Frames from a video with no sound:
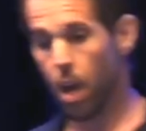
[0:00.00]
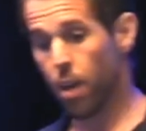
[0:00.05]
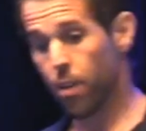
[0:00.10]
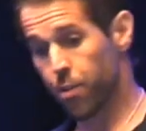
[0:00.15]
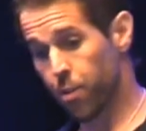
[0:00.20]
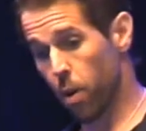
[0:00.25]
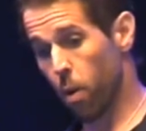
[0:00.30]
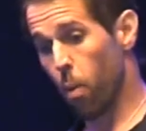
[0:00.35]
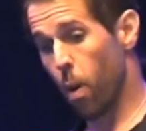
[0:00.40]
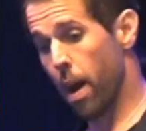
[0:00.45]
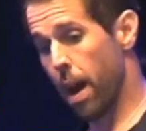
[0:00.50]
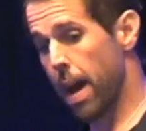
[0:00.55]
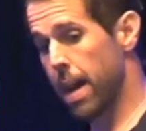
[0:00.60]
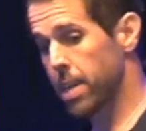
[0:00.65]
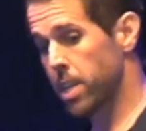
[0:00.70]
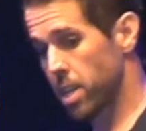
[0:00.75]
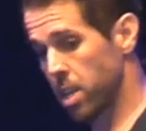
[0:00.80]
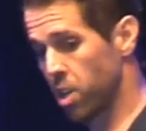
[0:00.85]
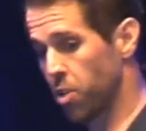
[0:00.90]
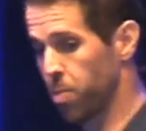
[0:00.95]
So what I
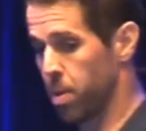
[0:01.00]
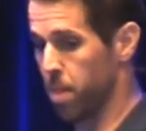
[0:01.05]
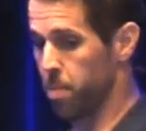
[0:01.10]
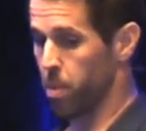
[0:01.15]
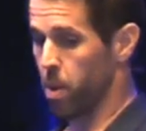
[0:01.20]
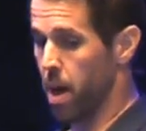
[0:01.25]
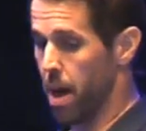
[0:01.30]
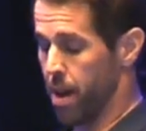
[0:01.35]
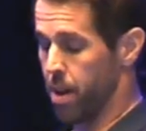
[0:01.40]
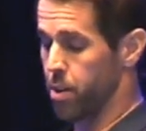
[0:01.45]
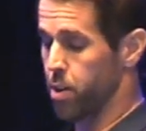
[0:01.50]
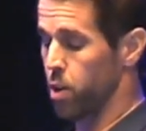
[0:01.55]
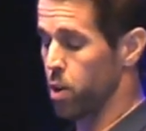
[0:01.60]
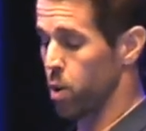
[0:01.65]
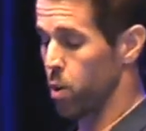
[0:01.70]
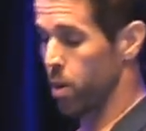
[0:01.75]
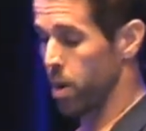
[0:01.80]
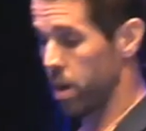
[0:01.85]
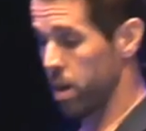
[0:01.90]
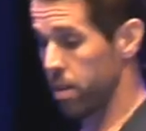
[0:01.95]
teach people how to
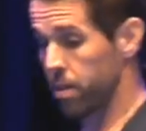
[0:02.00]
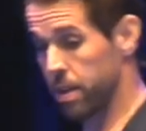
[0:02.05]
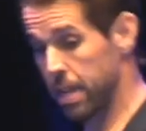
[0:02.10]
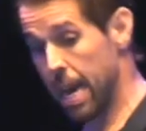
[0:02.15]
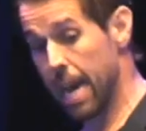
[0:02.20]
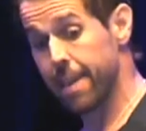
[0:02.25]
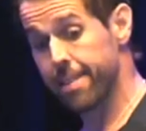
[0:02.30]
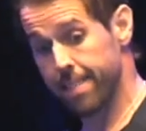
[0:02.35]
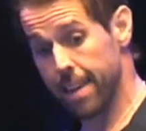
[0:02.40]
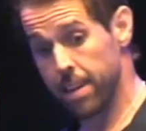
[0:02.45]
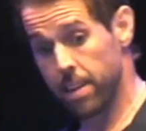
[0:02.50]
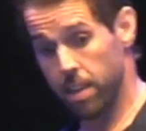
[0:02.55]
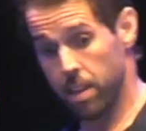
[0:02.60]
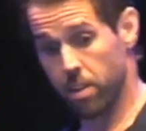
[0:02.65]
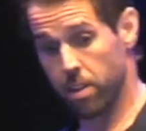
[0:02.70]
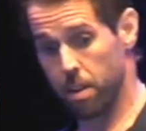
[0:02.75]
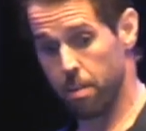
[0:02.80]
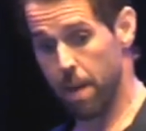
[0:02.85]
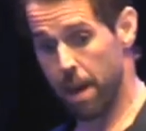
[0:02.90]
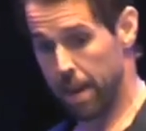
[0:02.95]
do is yes, I
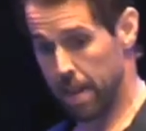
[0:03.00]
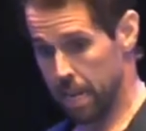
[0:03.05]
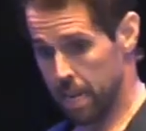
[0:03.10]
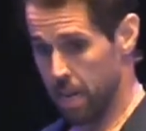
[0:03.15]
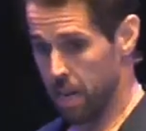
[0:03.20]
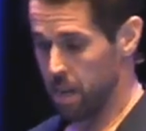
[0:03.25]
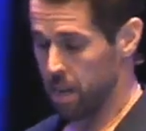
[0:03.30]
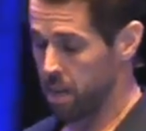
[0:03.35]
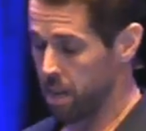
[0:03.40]
teach them how to eat.